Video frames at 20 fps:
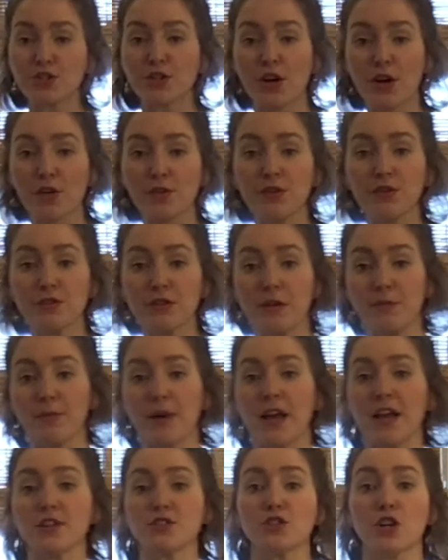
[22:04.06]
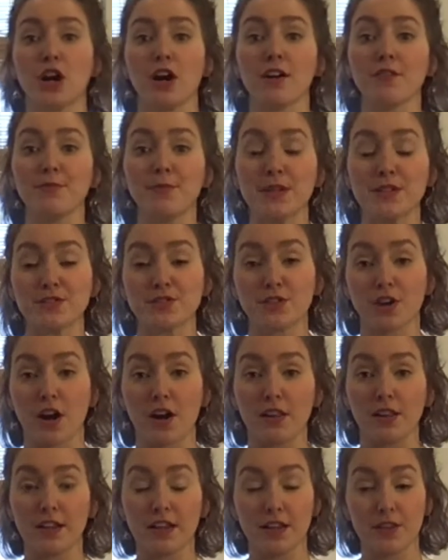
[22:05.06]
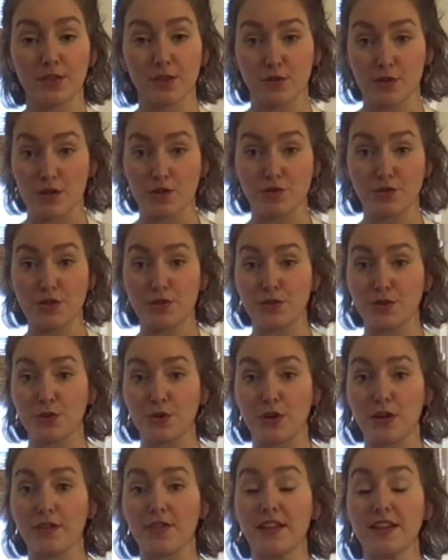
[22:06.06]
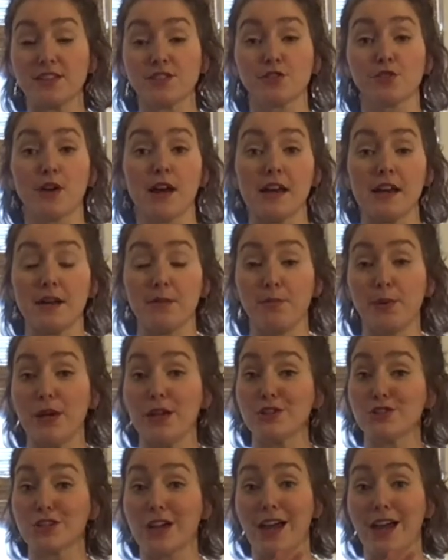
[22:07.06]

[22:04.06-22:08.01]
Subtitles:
know, you can buy a jar of minced garlic at the grocery store. That's great in a pinch.